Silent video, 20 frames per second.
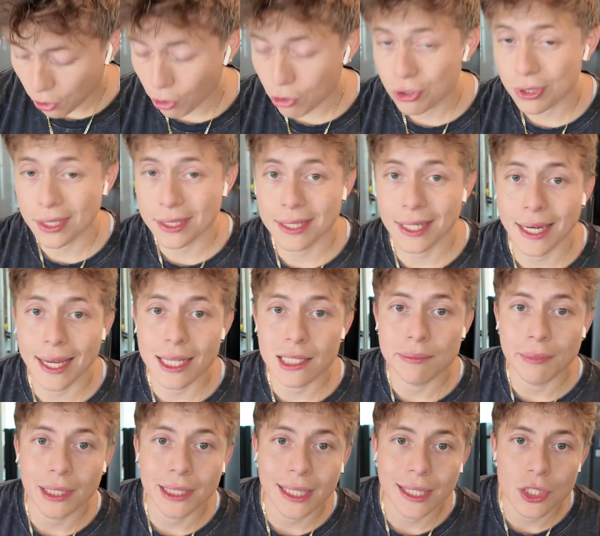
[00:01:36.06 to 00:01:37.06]
Trades today is
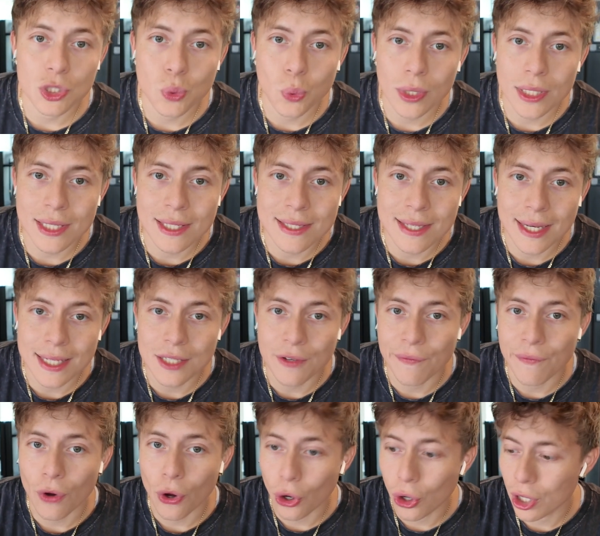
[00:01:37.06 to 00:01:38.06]
Monday the 26th of
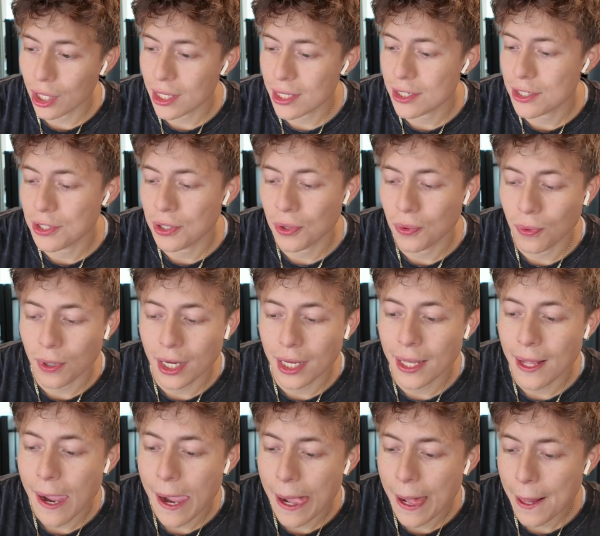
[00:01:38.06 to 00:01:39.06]
August, right?
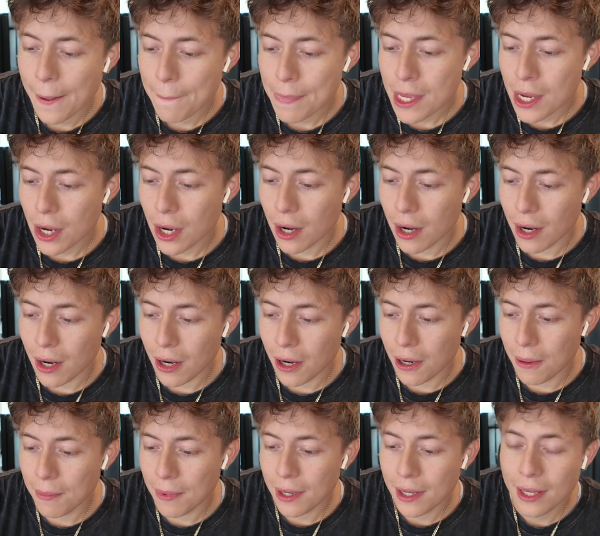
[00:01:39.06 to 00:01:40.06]

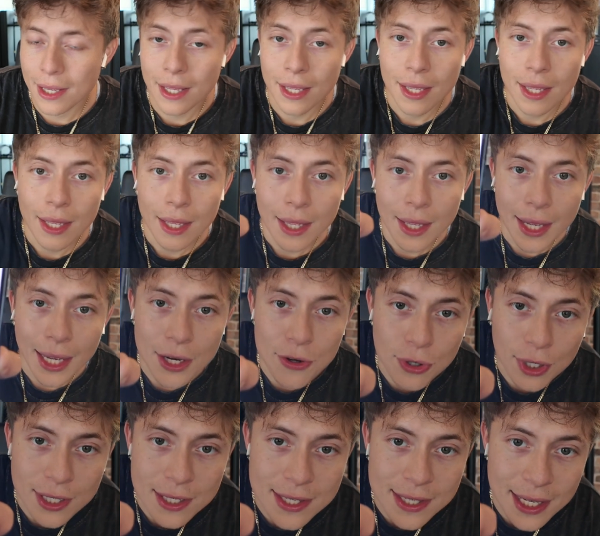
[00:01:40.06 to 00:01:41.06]
And you
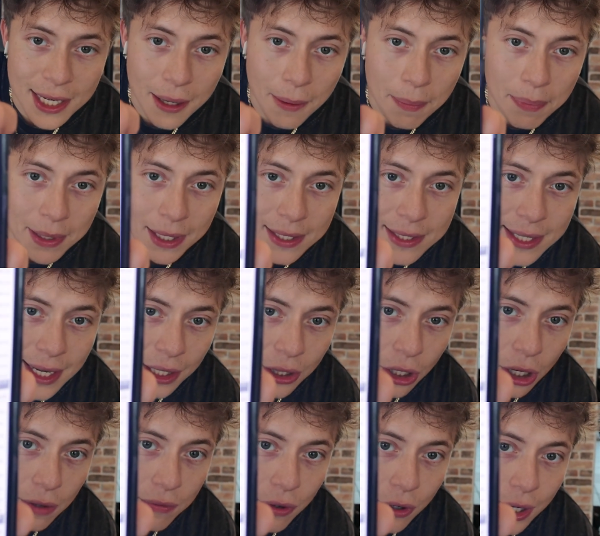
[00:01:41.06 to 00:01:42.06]
can see a big
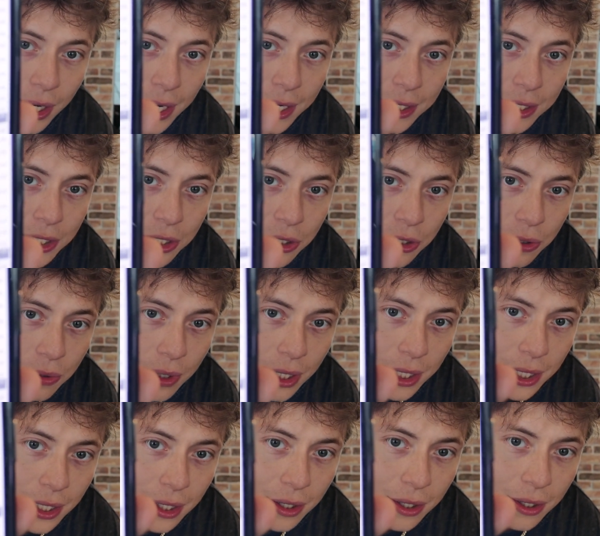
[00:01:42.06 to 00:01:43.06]
sell-off on NQ right
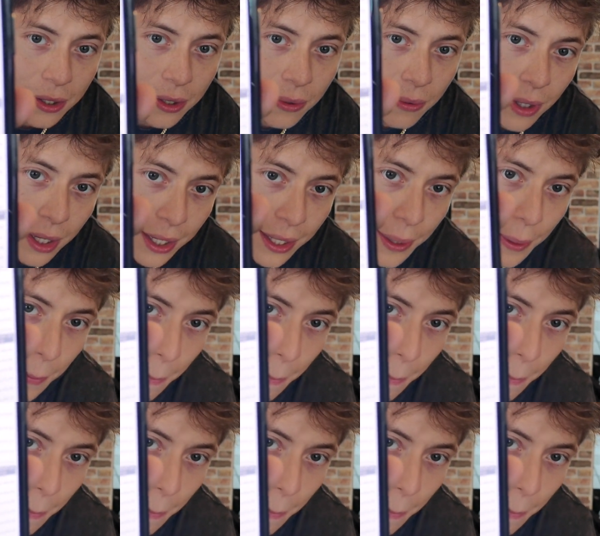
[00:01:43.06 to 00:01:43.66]
here, right?